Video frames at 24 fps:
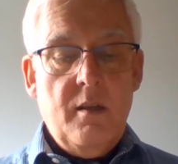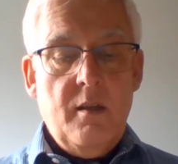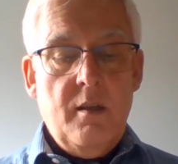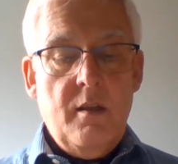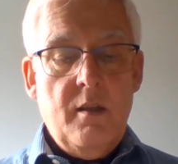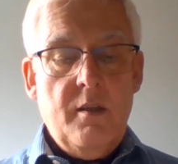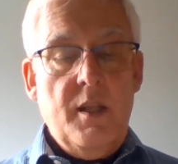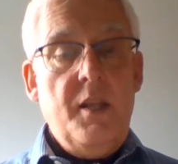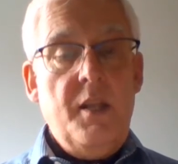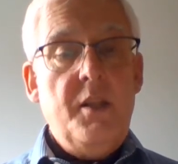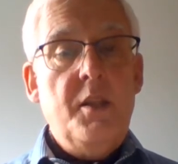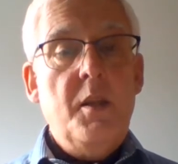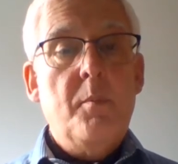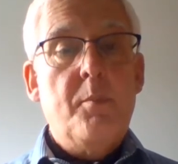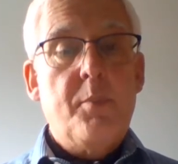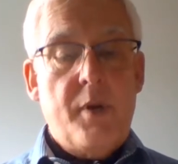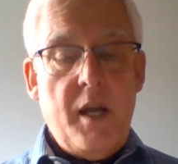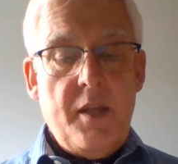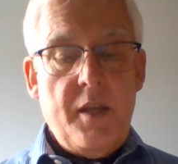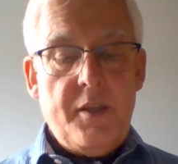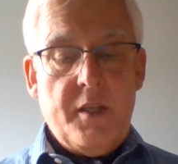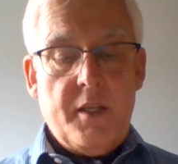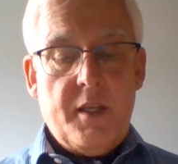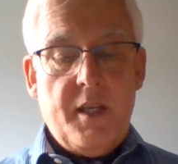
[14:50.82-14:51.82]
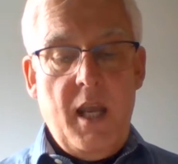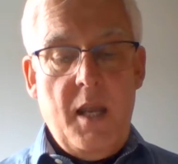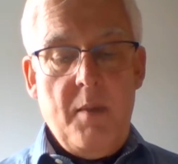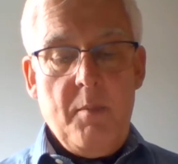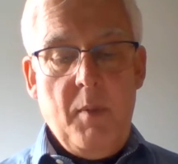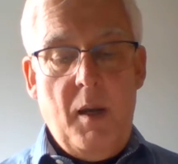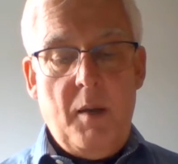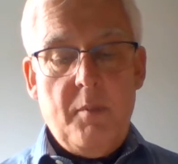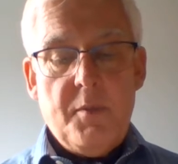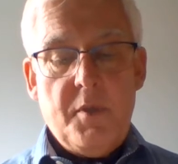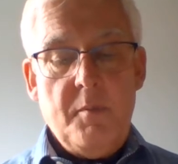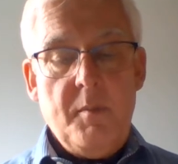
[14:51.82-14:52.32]
Then the brother came
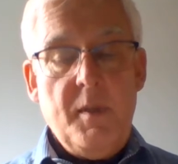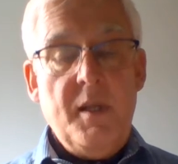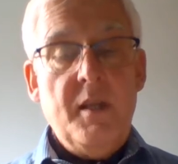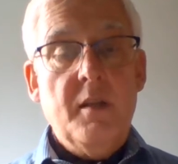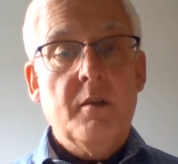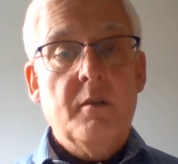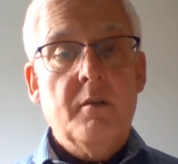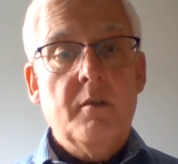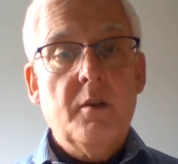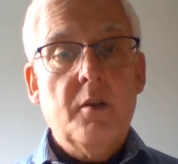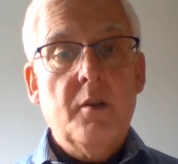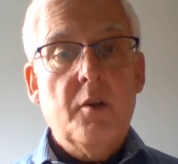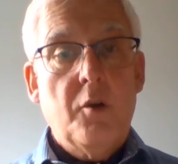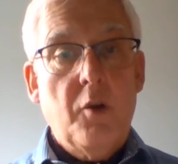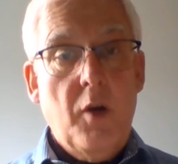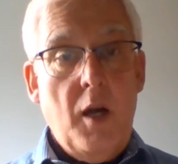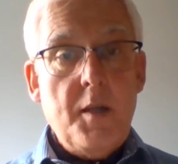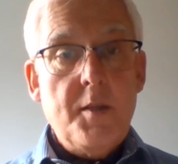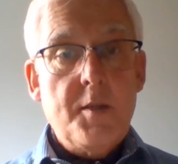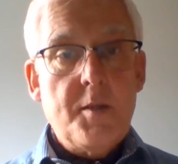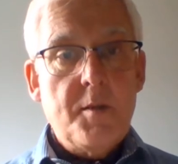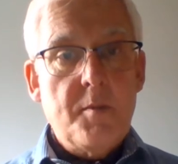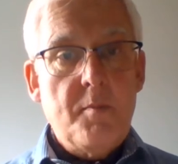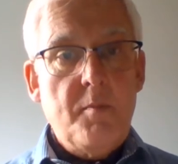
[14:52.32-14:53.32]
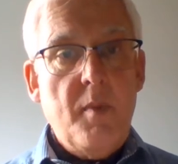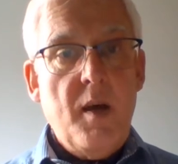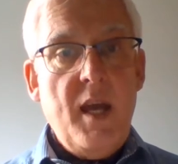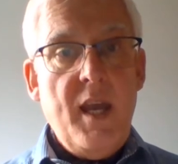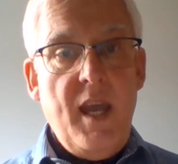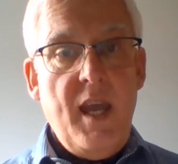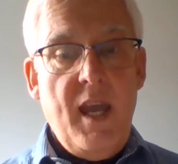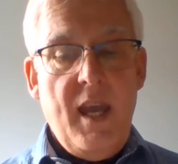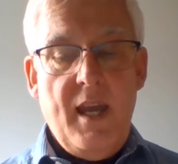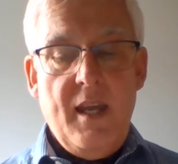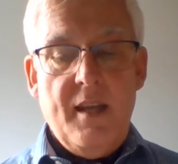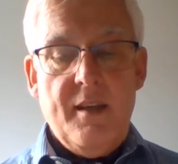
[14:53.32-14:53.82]
up to me and grasped my
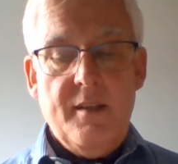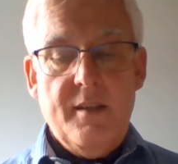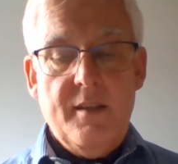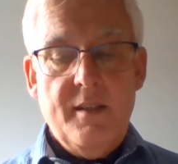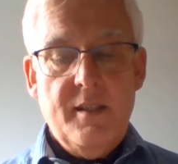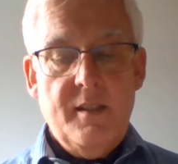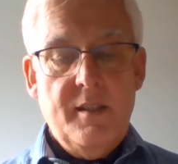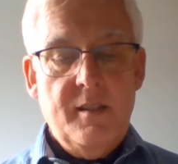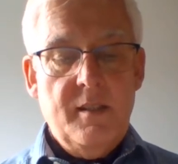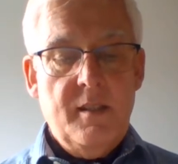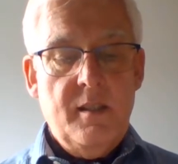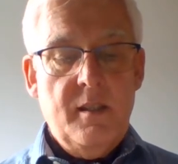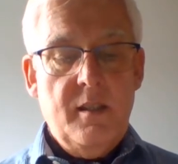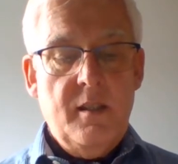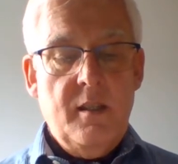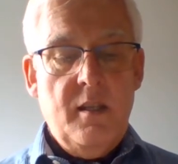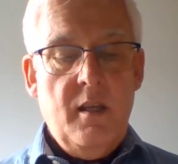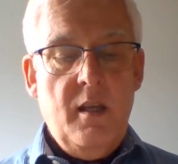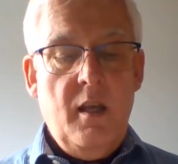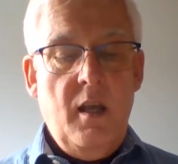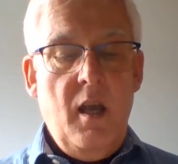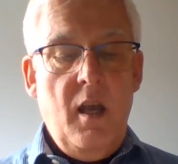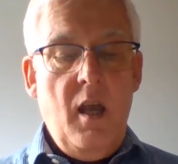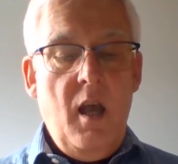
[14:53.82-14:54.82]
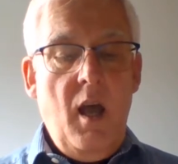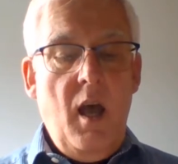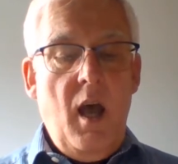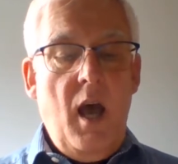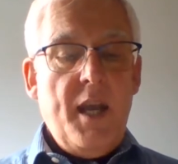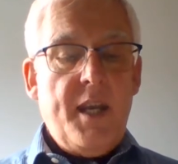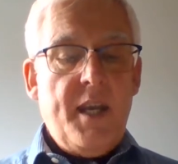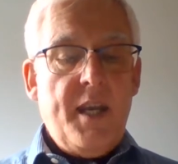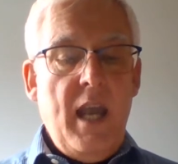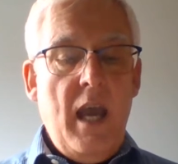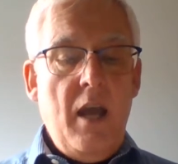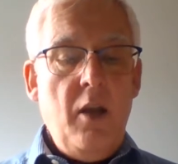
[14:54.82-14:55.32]
hand. "I
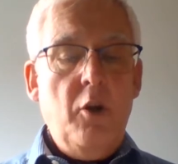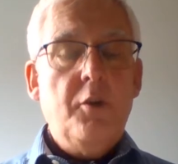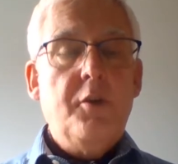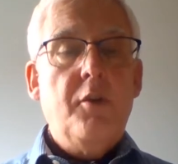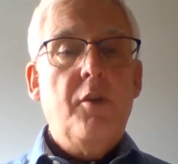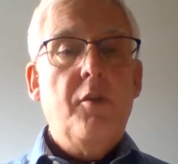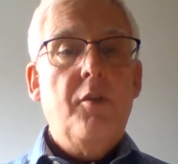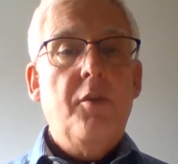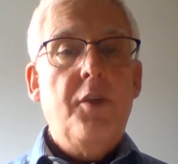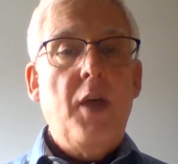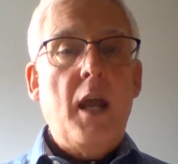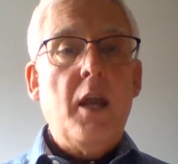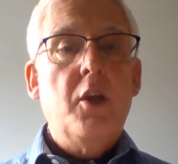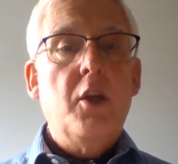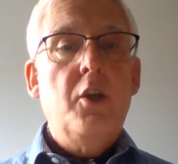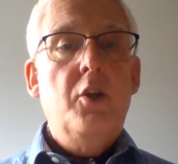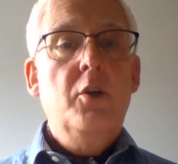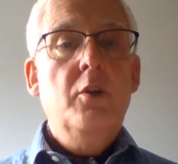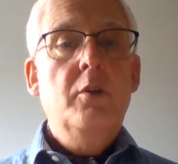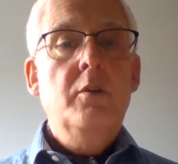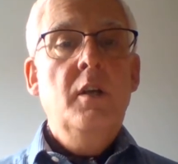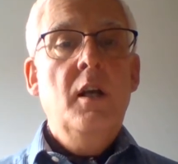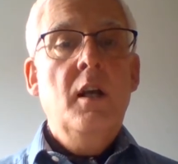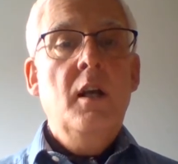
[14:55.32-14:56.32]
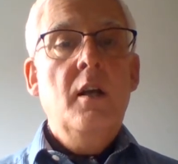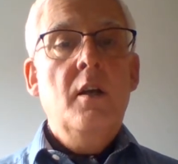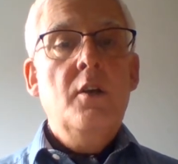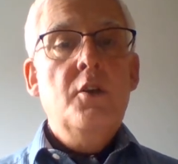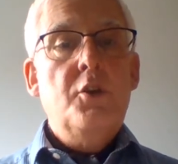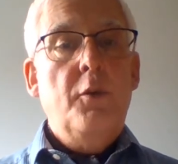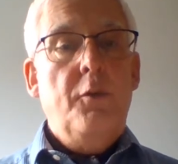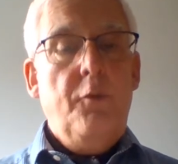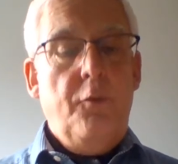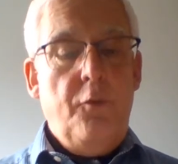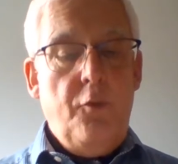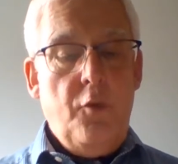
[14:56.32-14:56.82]
cannot thank you
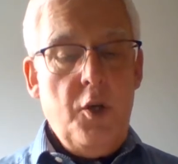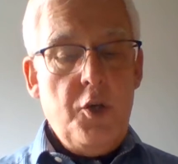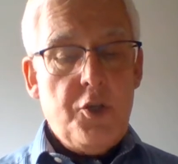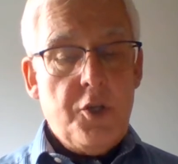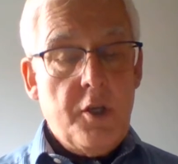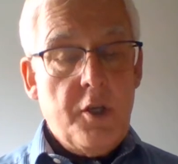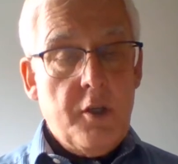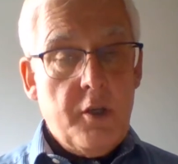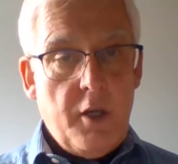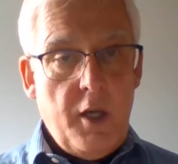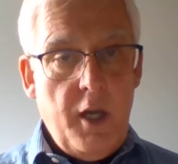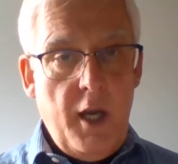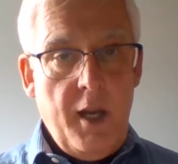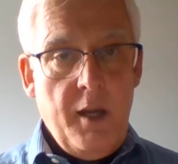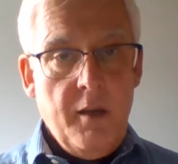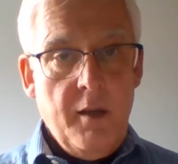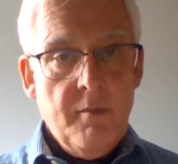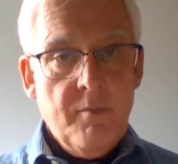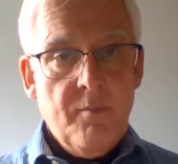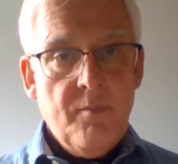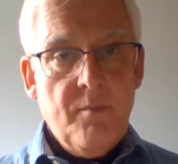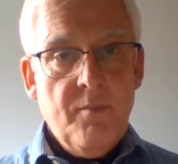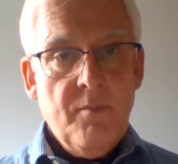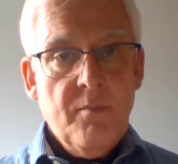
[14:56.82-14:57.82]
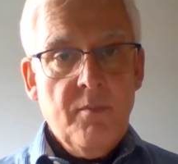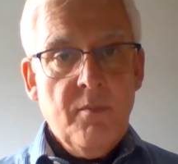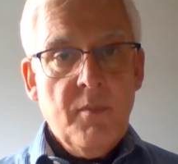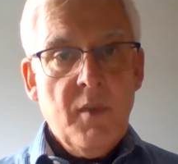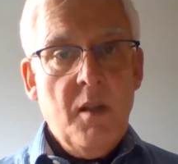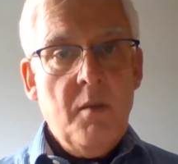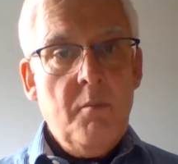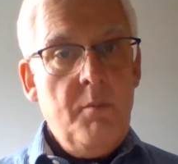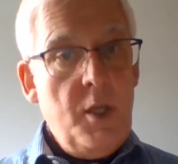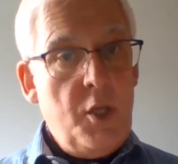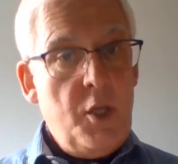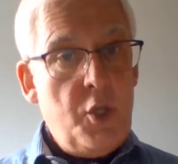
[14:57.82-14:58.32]
sufficiently,
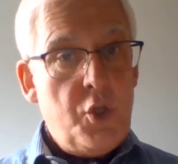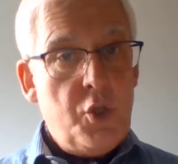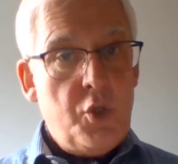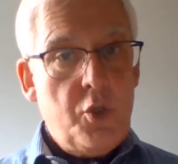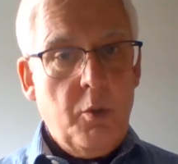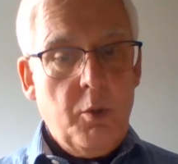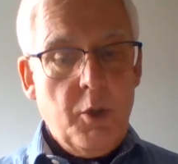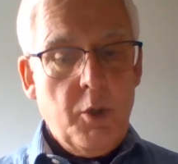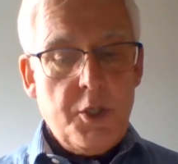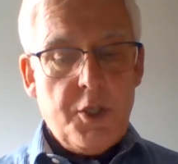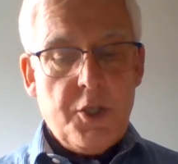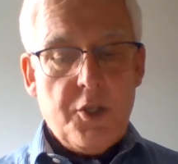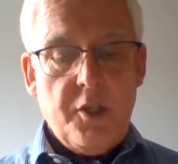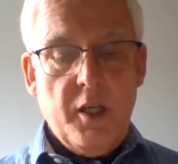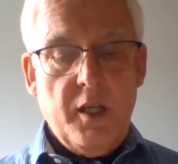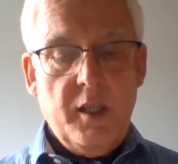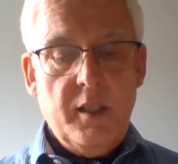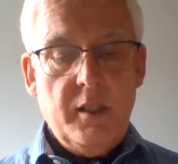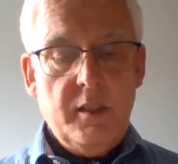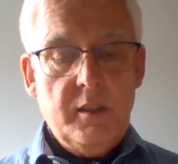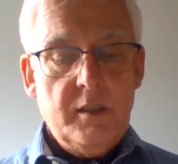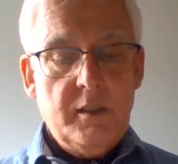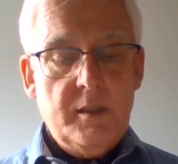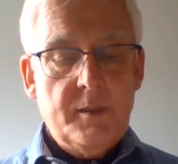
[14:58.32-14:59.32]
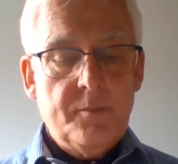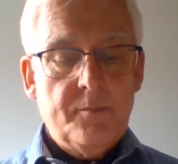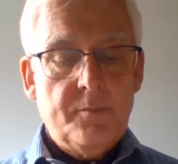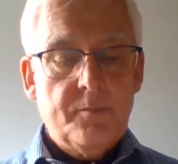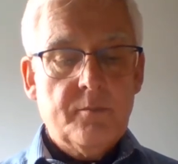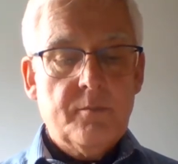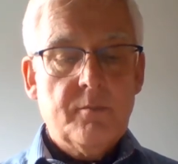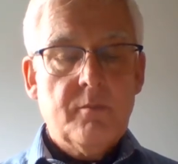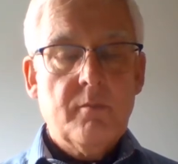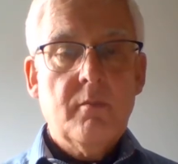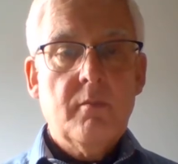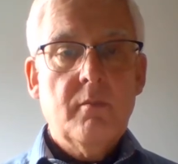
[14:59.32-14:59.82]
Mr. Wooster."
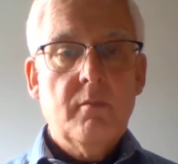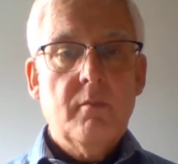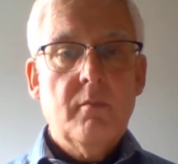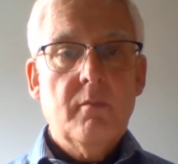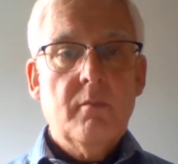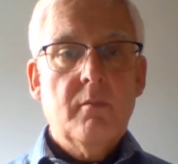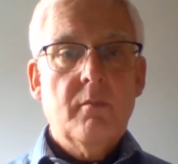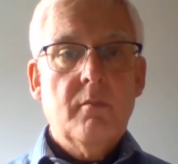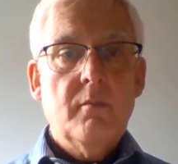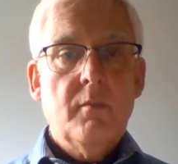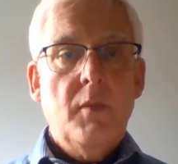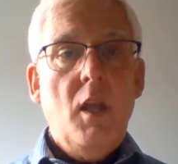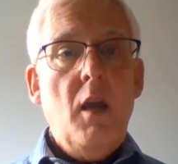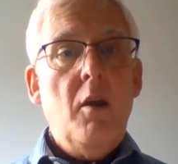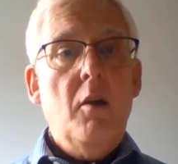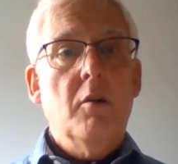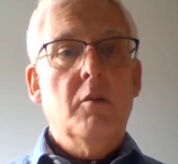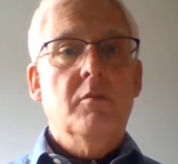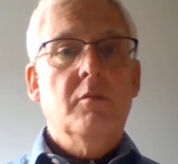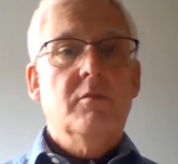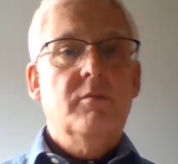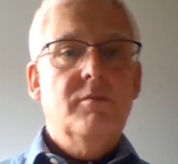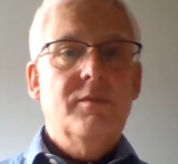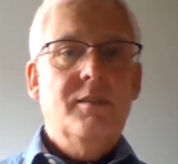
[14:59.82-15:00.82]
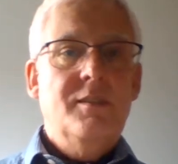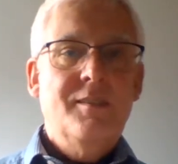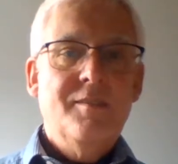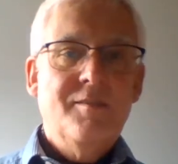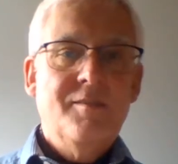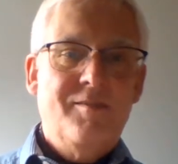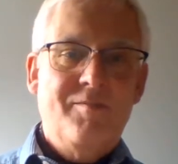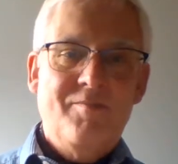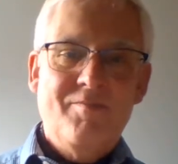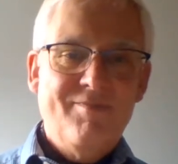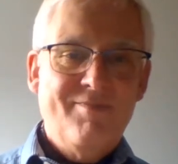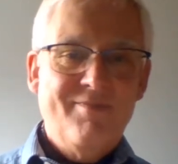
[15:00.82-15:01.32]
"Oh,
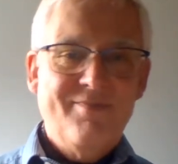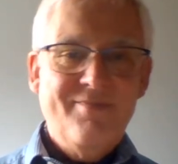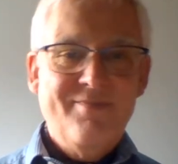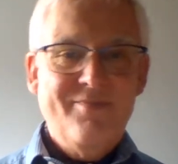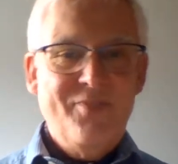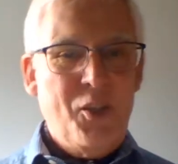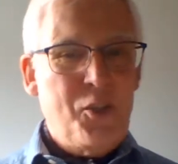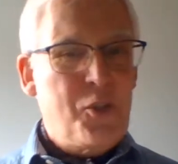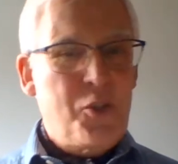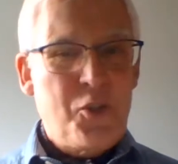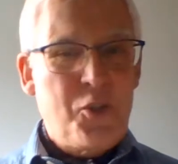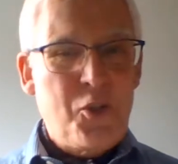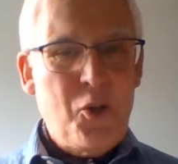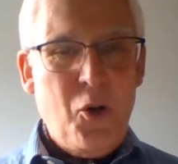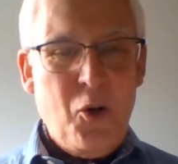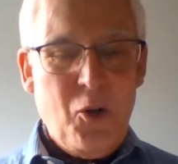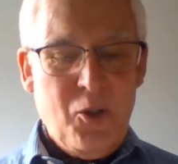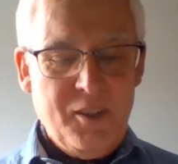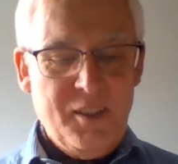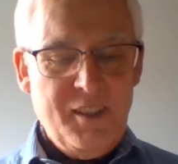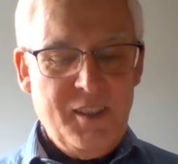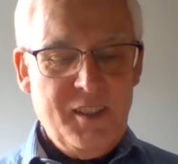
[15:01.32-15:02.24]
Not at all.